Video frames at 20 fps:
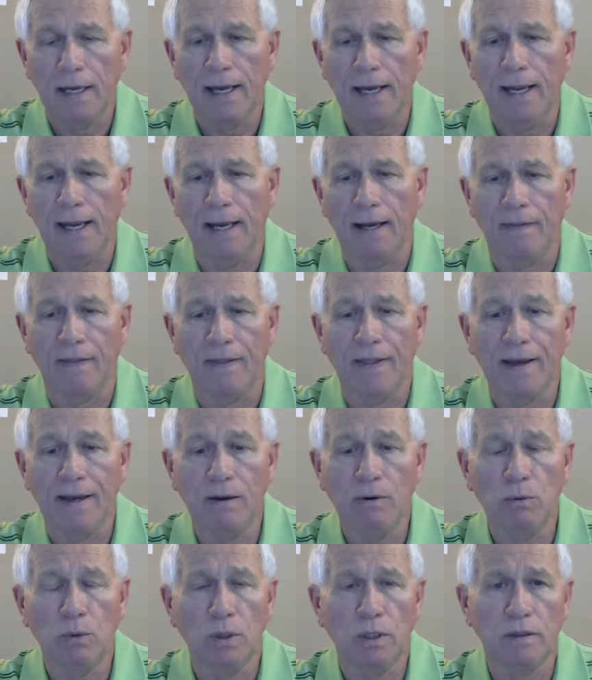and they
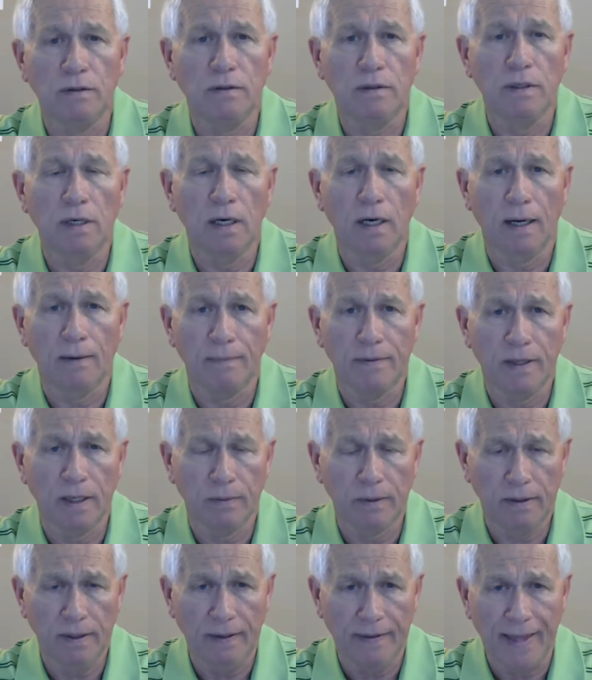would,
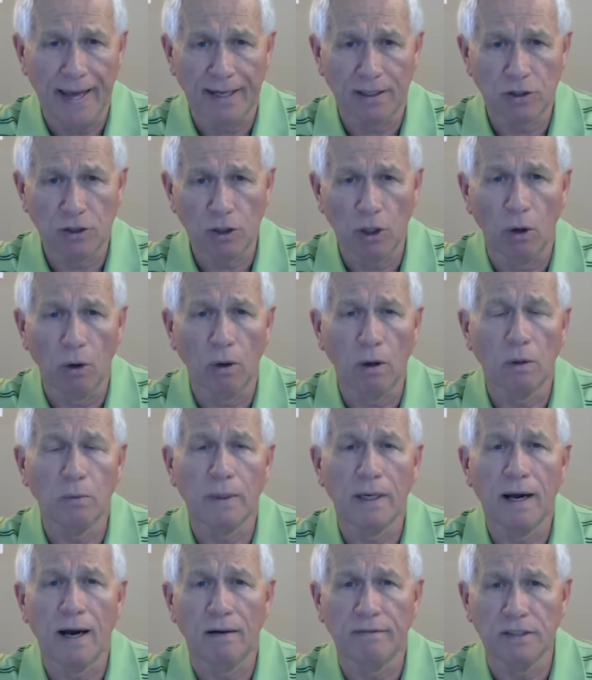and that total
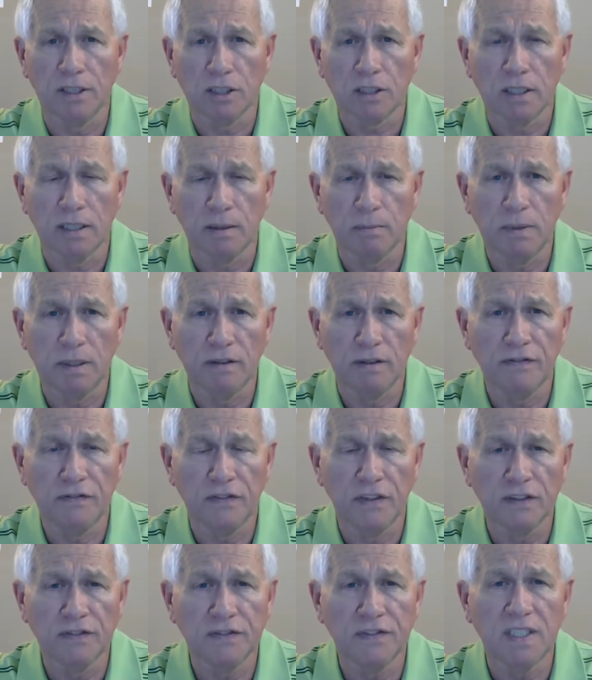would obviously be
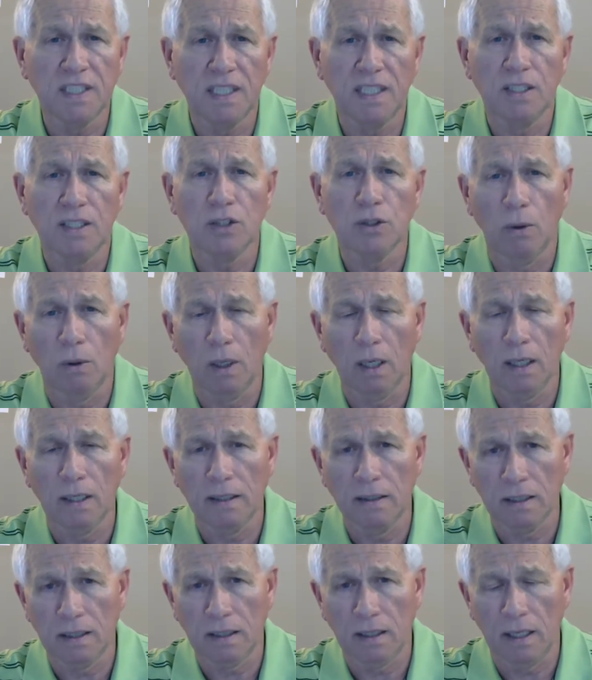15 total
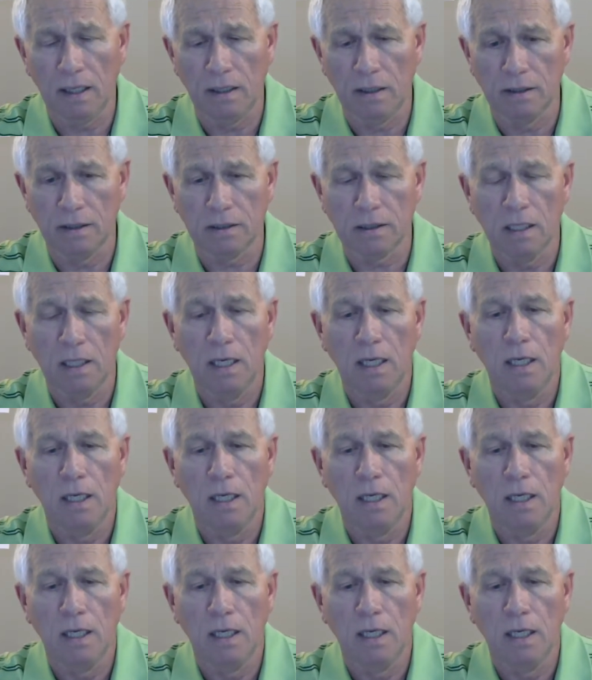indicators,